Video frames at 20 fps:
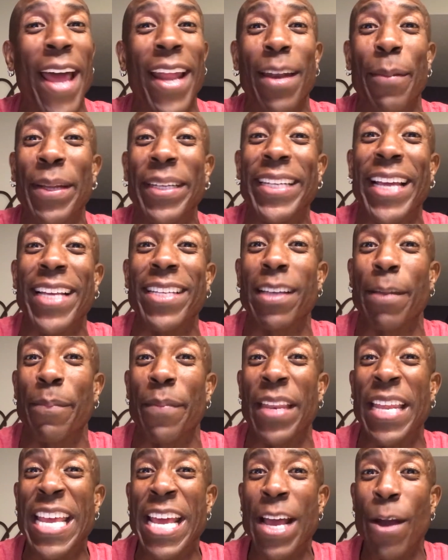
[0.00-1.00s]
Let me tell you something.
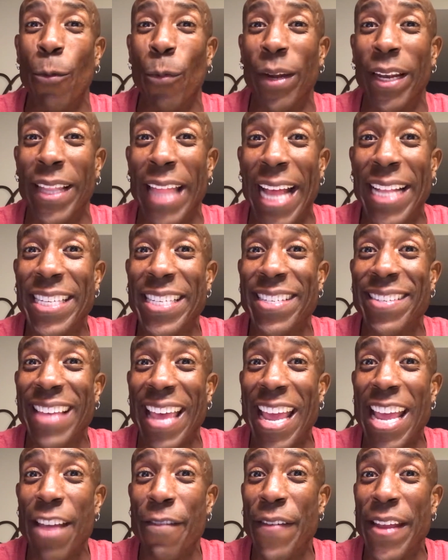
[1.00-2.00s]
When that
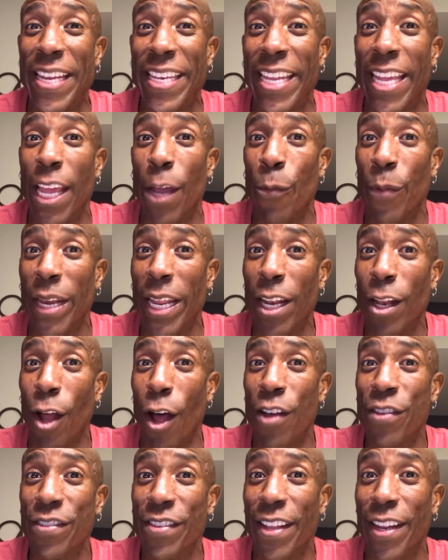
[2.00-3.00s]
save he did, when he
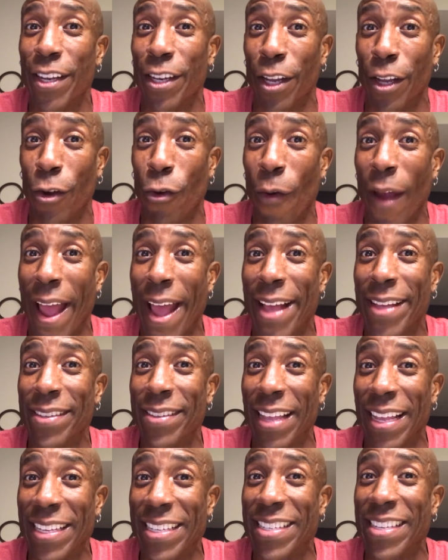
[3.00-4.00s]
lost it in the grass,
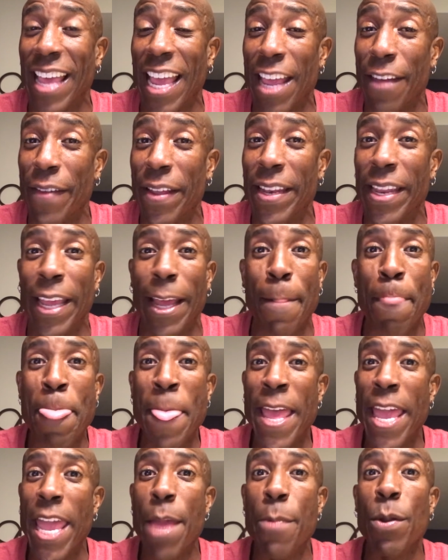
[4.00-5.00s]
that save he did,
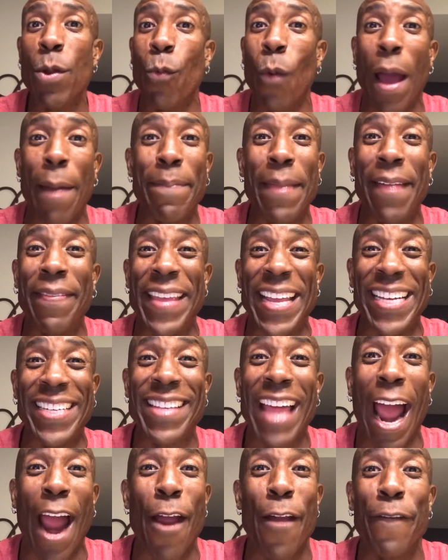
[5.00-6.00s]
he would have wiped out the
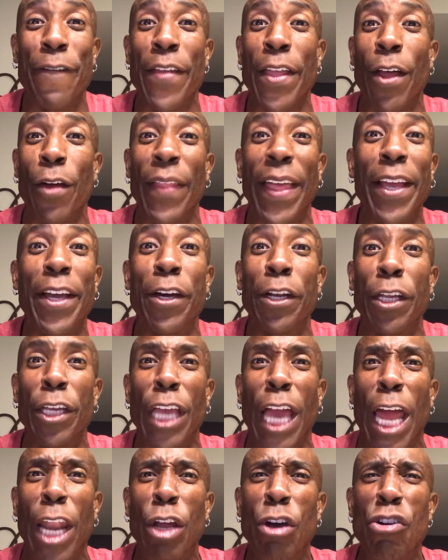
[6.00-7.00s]
entire field. They could have
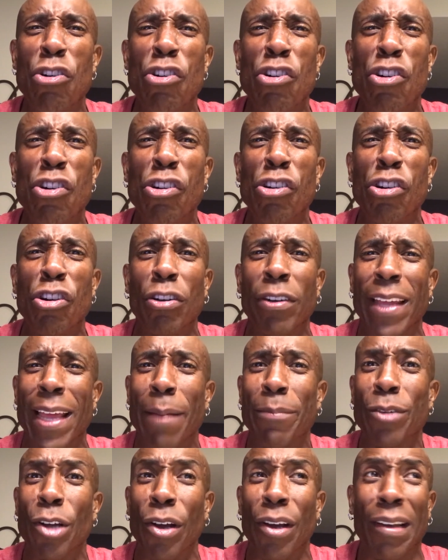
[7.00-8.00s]
got ugly. I'm
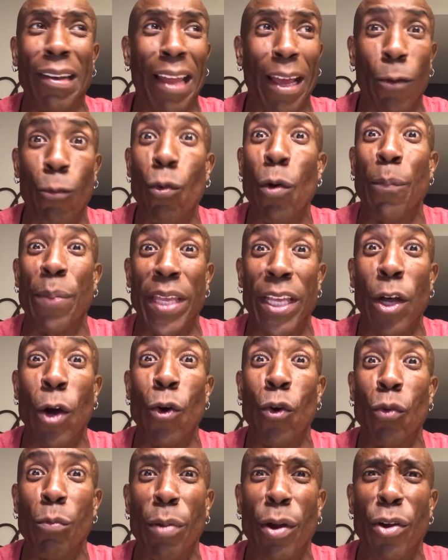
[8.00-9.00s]
talking like Whoopi
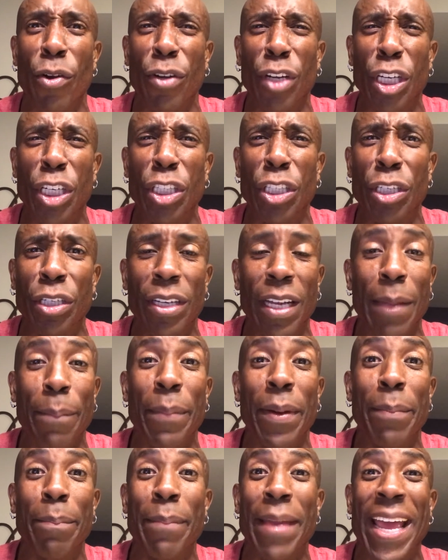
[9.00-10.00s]
Goldberg ugly,
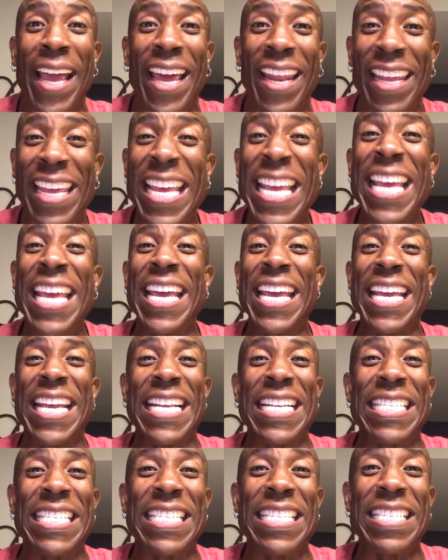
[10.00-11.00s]
but man, he
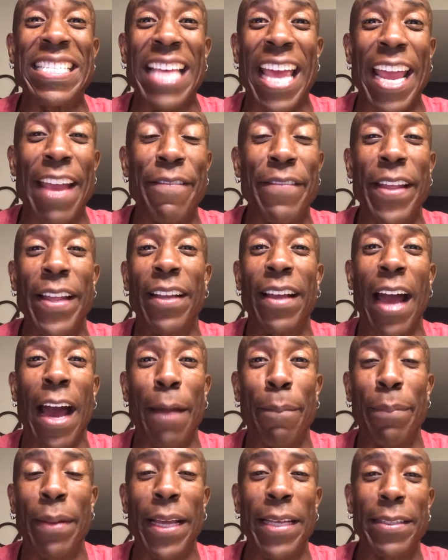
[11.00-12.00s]
saved it.
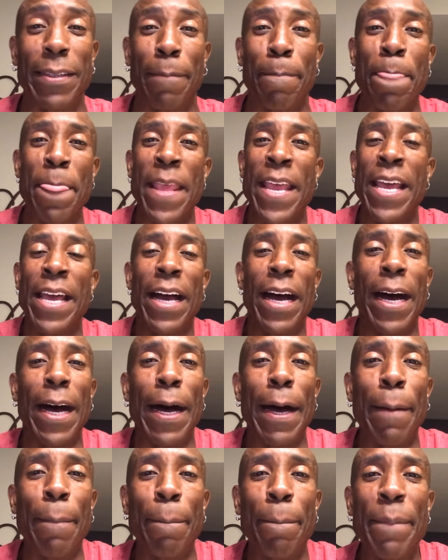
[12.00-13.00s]
God bless him.
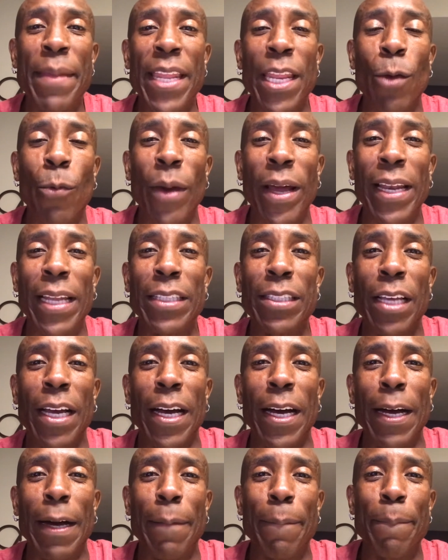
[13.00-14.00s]
Um, anyway, let's
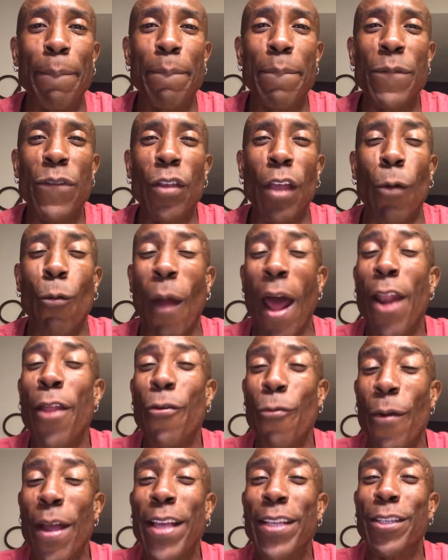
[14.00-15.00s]
um, Ride of the
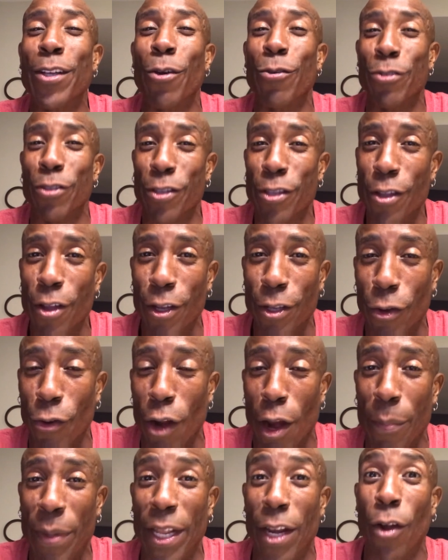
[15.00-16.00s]
Race goes to Tony
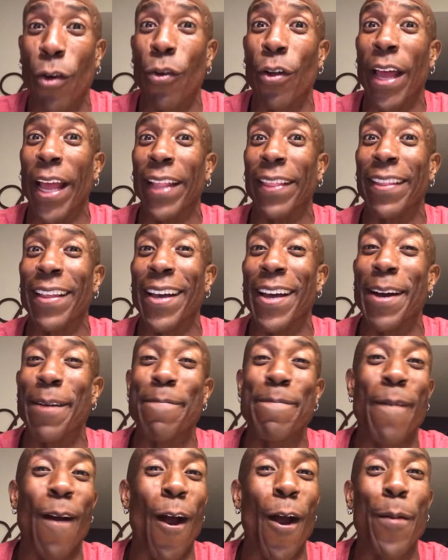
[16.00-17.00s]
Arbolino, and uh,
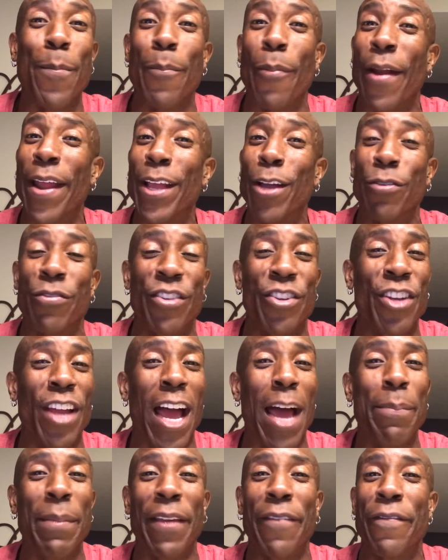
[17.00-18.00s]
Heartbreak goes to
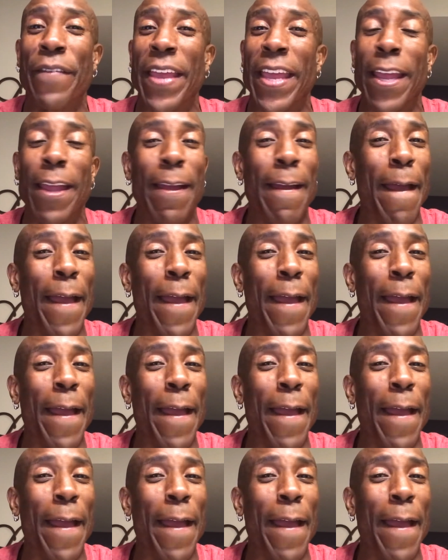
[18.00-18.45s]
John McPhee.